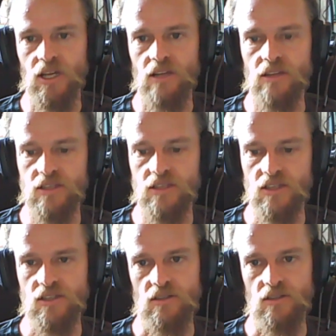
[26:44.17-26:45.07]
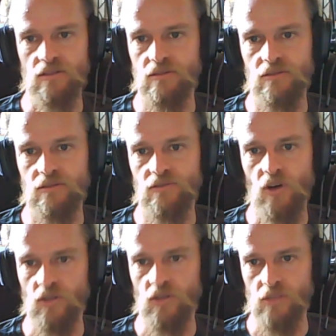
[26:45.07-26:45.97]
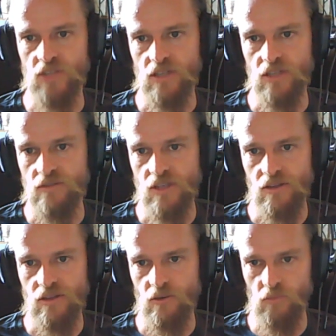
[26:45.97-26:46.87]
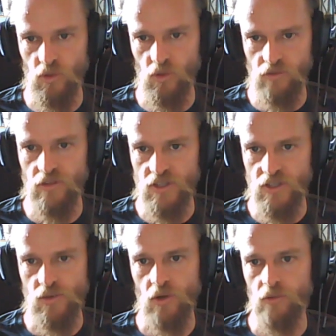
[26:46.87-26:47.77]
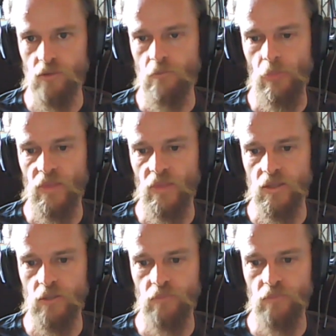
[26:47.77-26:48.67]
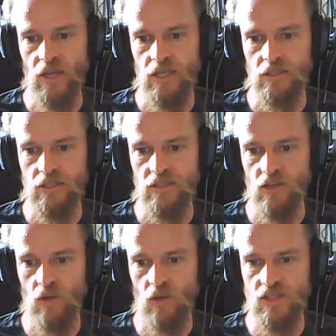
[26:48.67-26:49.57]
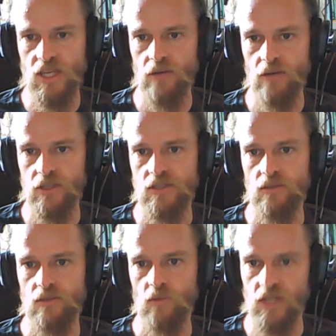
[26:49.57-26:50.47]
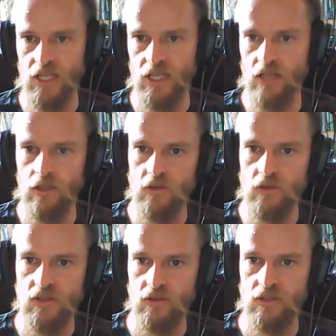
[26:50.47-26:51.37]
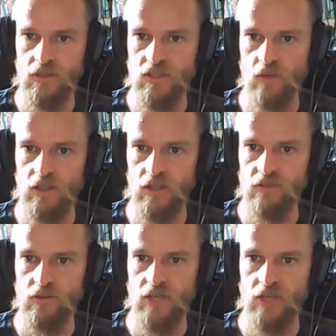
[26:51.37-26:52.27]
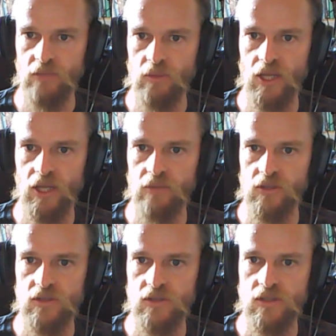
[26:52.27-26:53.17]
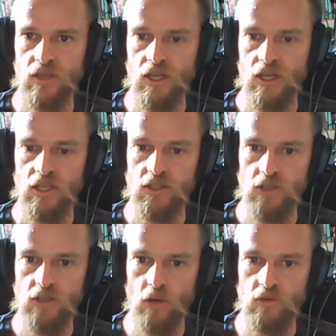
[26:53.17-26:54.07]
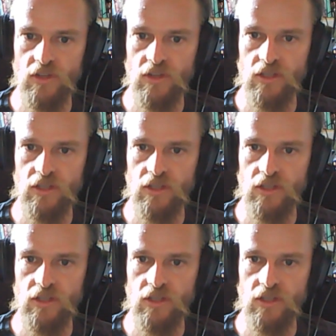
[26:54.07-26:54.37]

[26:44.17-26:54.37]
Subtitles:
these things are for holding objectives. They were born for this role, and they're quite scary to want to get close on as well if you're an enemy player, because you know that